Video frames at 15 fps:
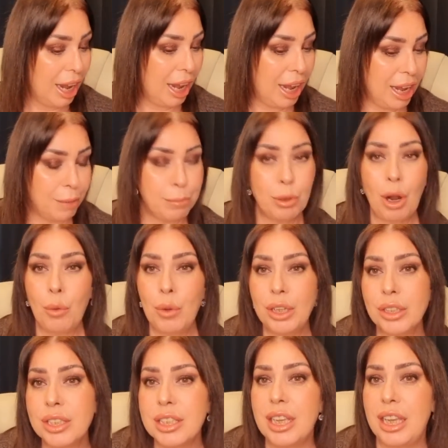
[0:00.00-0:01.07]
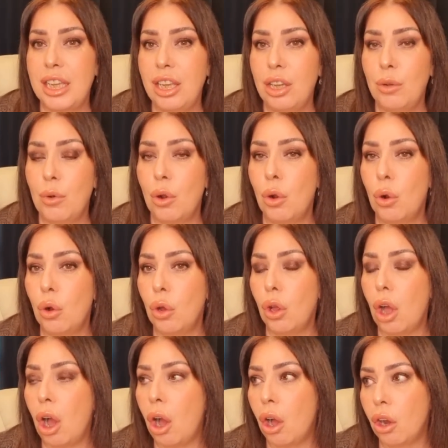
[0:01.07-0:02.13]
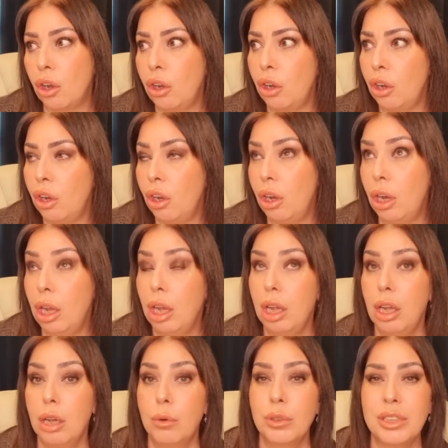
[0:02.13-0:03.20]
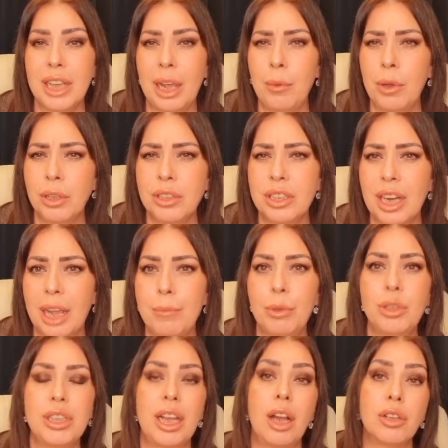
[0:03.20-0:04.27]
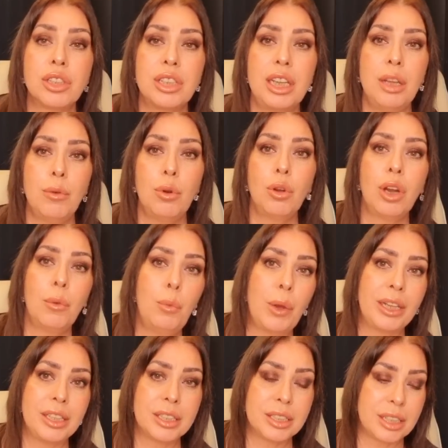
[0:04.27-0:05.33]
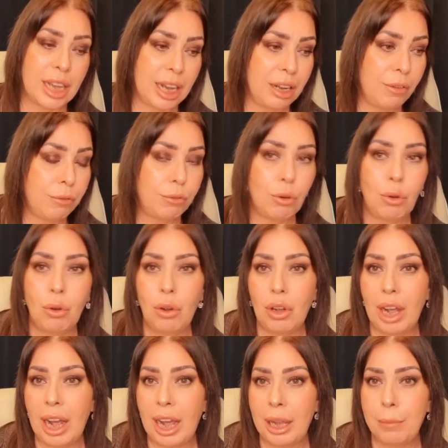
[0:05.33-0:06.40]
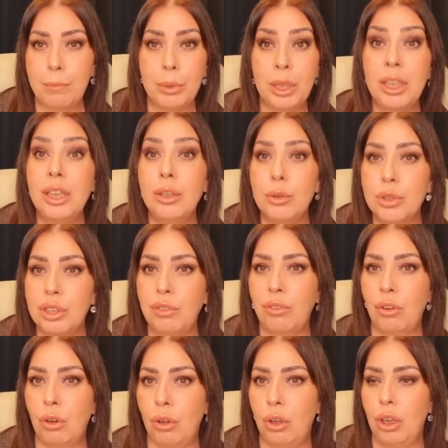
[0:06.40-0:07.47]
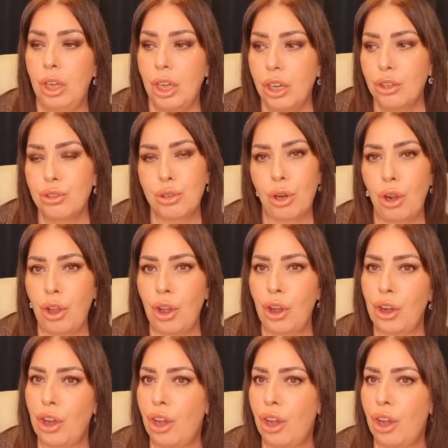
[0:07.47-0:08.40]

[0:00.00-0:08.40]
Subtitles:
But I will see you all on, what day are we on today? Monday. I'll see you all on Wednesday for a beautiful try on.